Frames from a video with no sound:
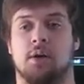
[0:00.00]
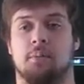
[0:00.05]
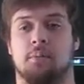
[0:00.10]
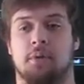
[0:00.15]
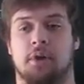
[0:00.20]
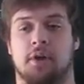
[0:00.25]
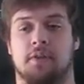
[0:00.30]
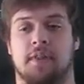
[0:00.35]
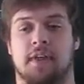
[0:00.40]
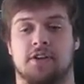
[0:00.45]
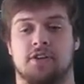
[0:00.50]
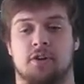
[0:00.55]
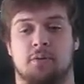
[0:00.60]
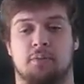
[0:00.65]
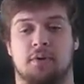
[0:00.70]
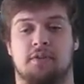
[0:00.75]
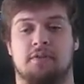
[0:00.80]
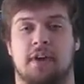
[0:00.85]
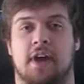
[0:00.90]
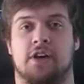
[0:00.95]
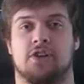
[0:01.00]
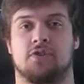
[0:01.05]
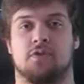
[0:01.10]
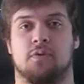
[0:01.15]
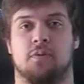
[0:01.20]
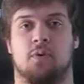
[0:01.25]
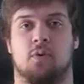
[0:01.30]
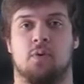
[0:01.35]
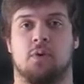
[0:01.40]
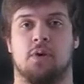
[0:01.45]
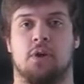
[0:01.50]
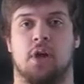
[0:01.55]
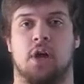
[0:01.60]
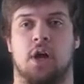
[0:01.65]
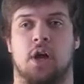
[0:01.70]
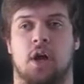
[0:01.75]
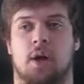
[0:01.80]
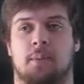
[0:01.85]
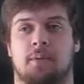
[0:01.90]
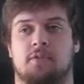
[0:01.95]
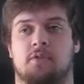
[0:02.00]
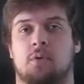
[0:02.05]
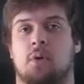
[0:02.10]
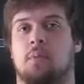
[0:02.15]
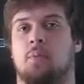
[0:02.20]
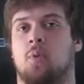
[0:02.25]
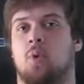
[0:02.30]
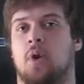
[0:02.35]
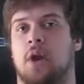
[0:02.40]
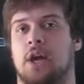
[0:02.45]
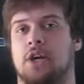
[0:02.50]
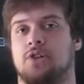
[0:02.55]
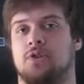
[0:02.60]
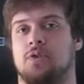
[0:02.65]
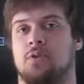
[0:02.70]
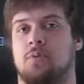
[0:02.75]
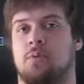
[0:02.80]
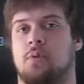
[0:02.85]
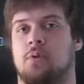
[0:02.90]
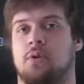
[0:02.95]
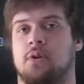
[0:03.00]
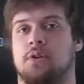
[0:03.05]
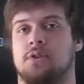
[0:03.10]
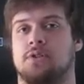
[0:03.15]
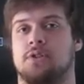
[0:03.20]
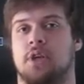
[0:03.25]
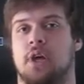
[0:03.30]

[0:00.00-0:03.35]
But that's our brief action report. If you want more action reports,